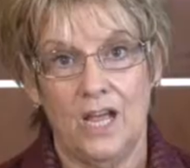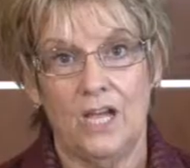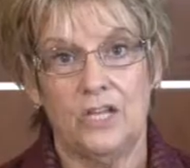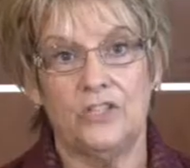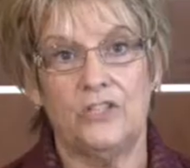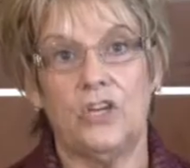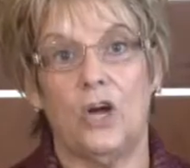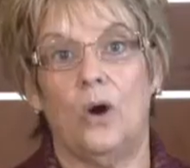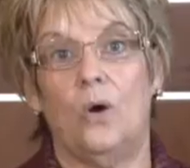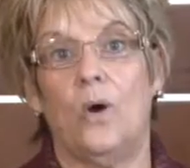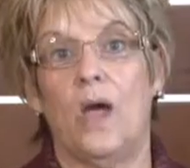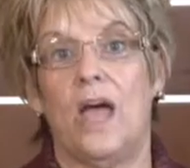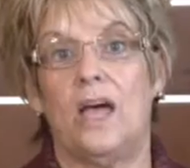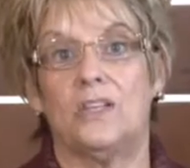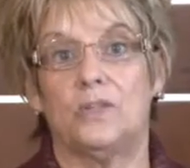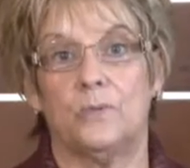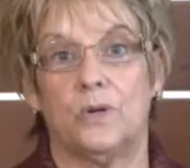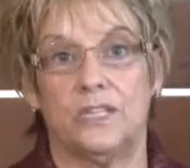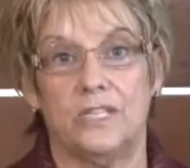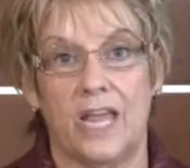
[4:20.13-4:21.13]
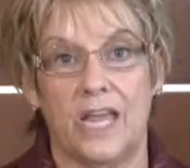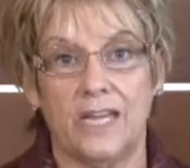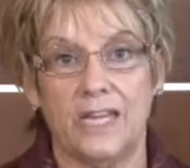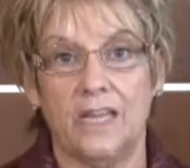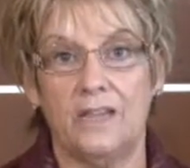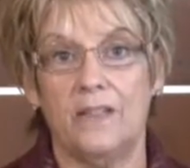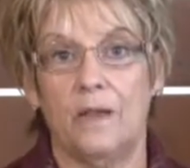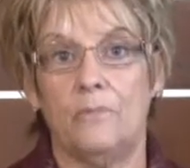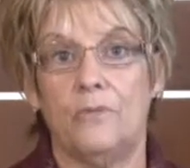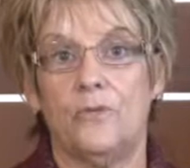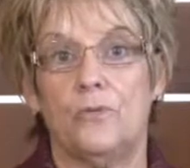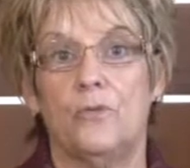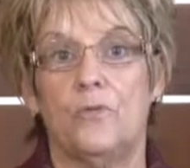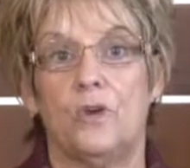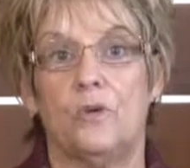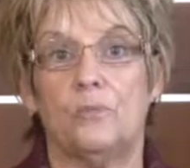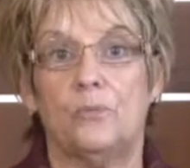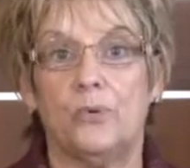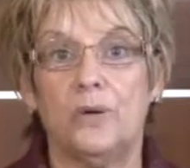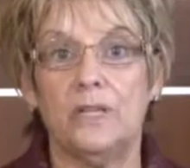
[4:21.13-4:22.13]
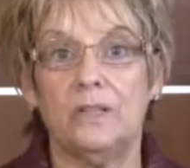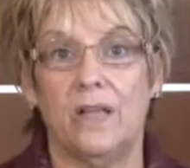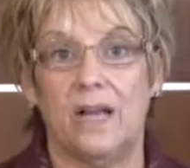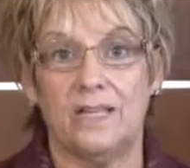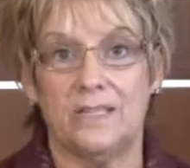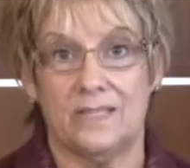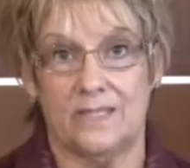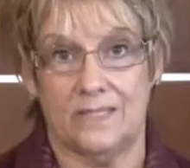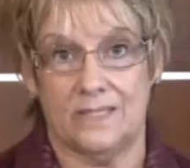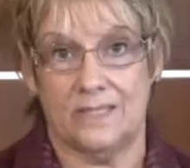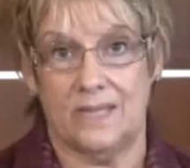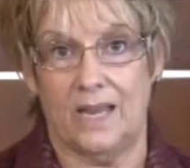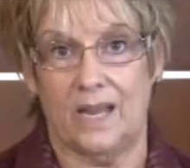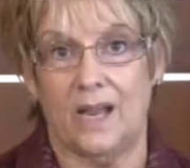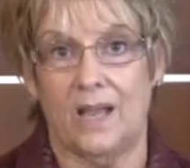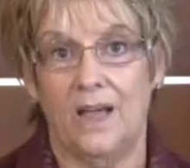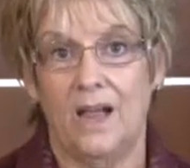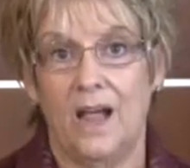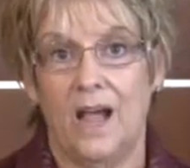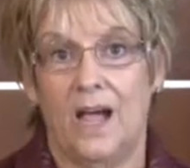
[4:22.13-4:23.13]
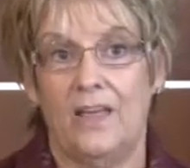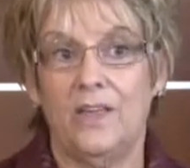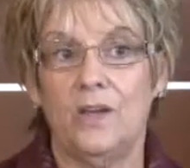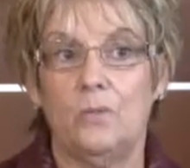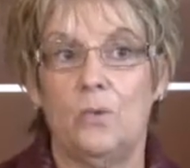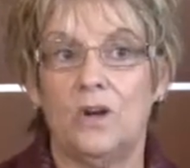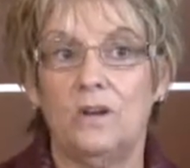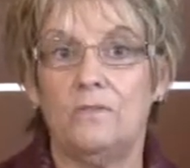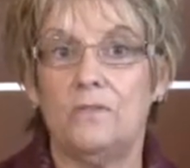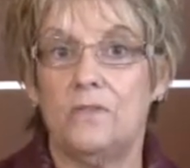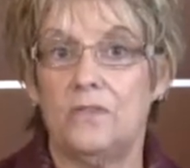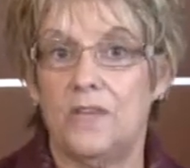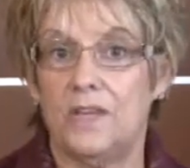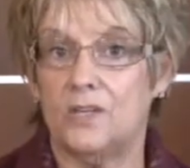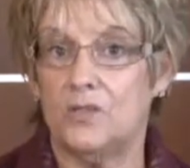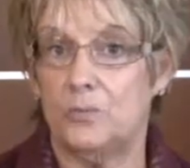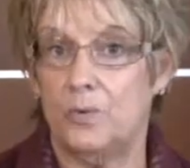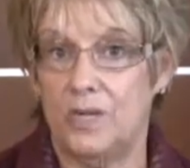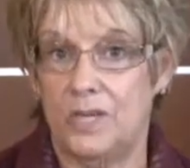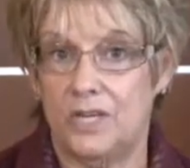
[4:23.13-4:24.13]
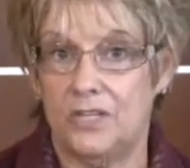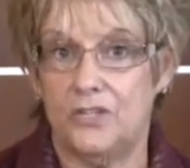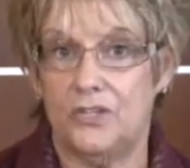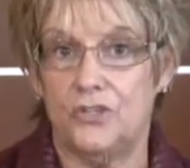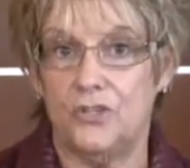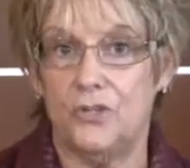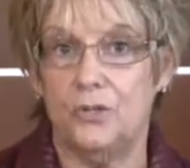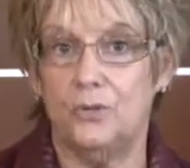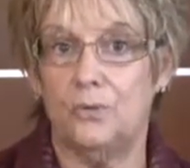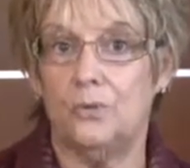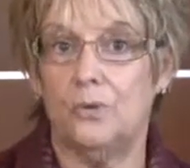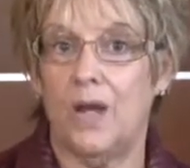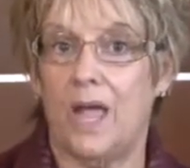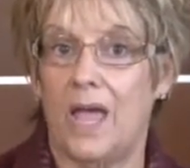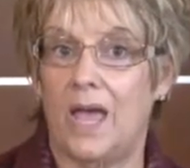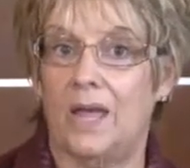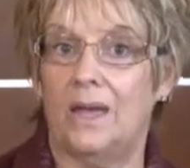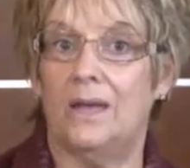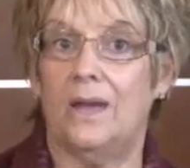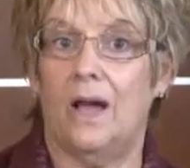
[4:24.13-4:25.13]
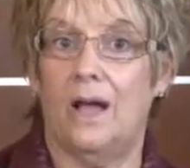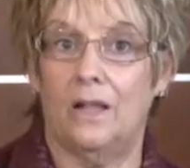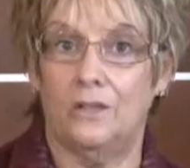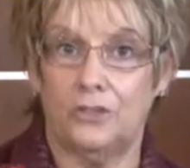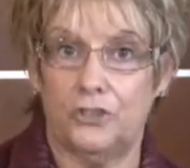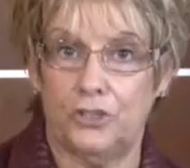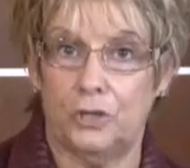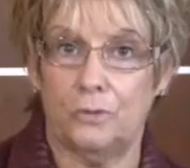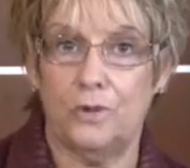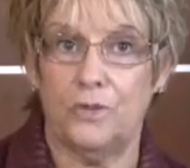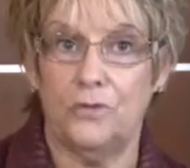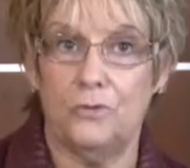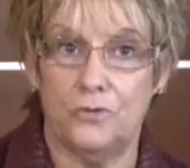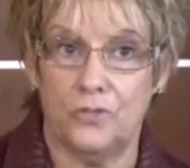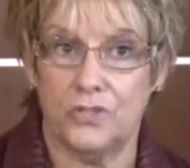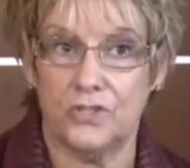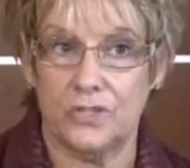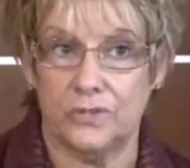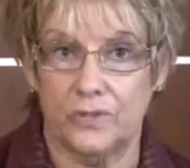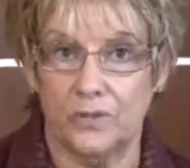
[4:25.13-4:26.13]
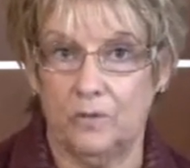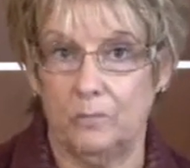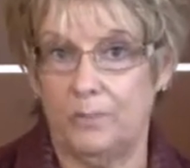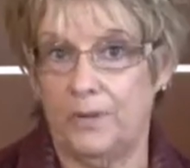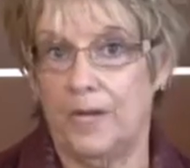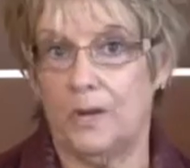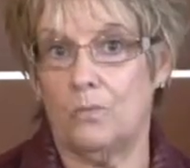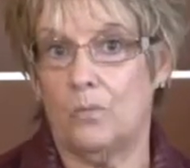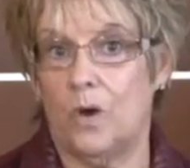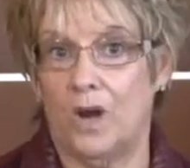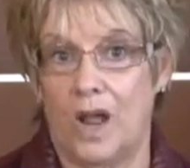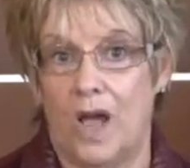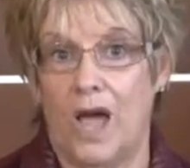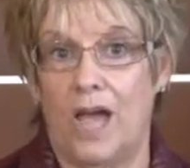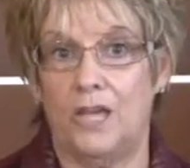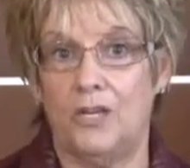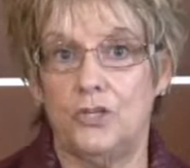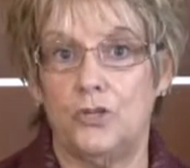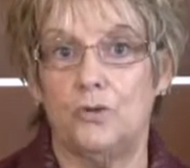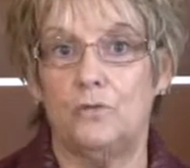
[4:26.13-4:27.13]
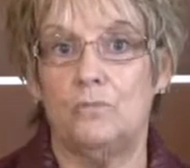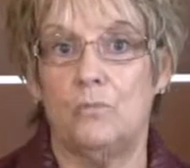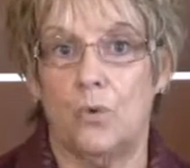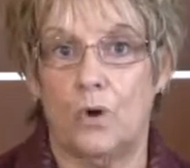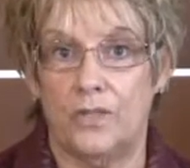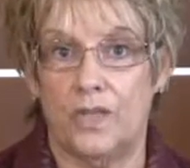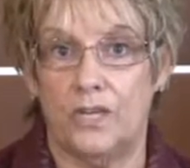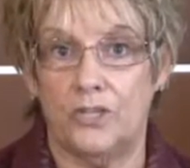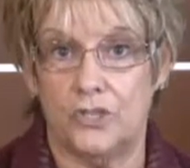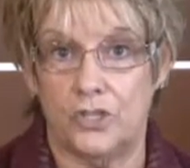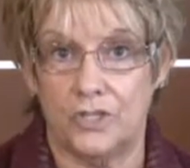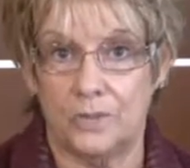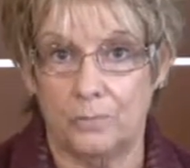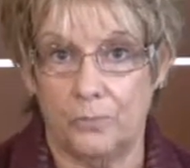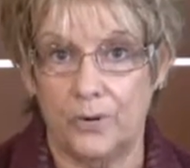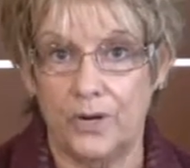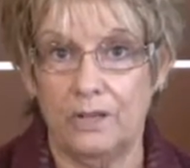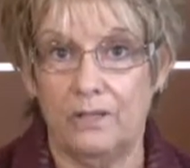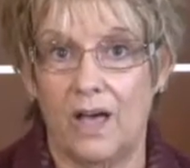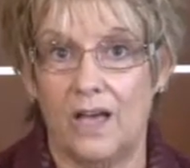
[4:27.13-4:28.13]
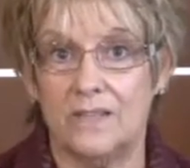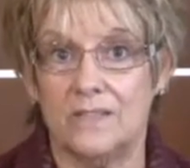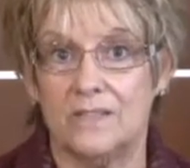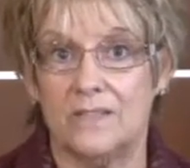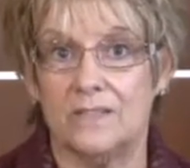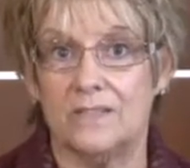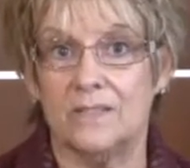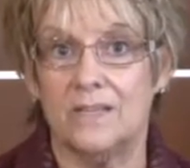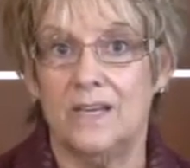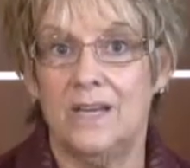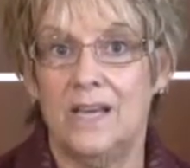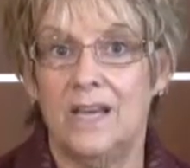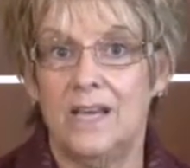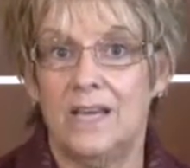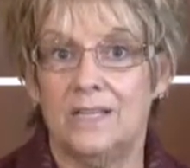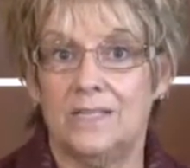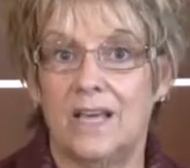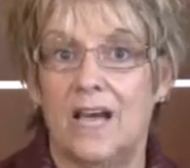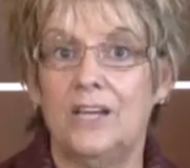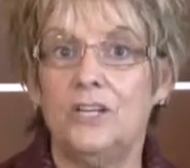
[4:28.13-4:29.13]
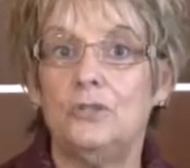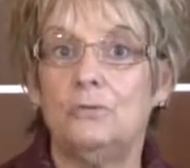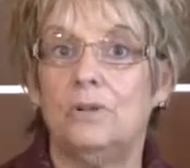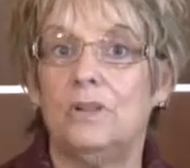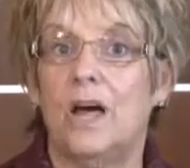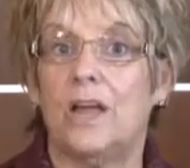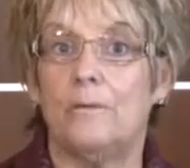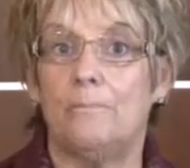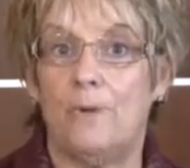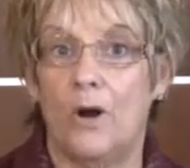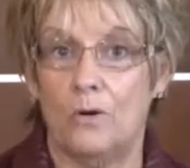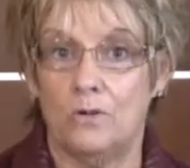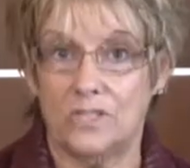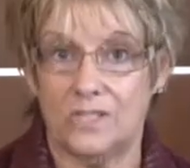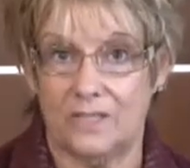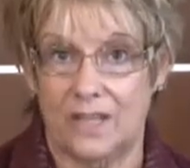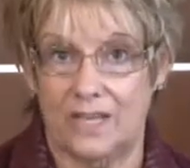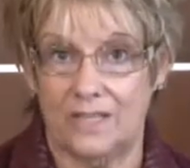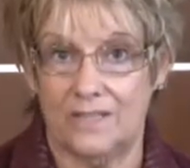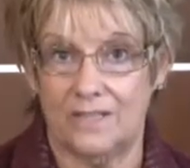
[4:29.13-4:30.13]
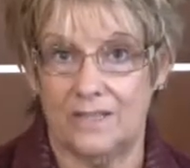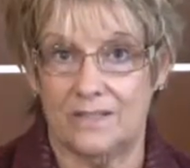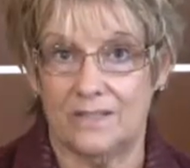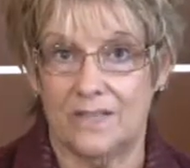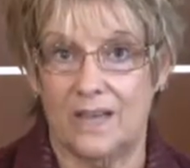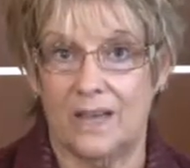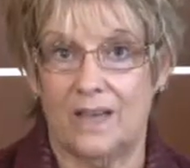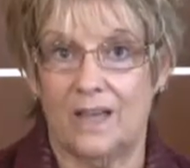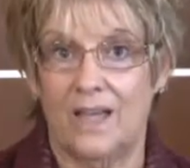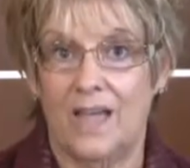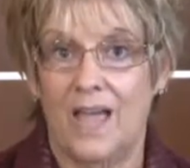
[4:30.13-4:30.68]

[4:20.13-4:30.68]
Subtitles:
So as we're taking them through their pre-licensing, I think one of the things we need to do, and I'll share with you just a little bit what I do more than just pre-license, is I do a lot of post-licensing.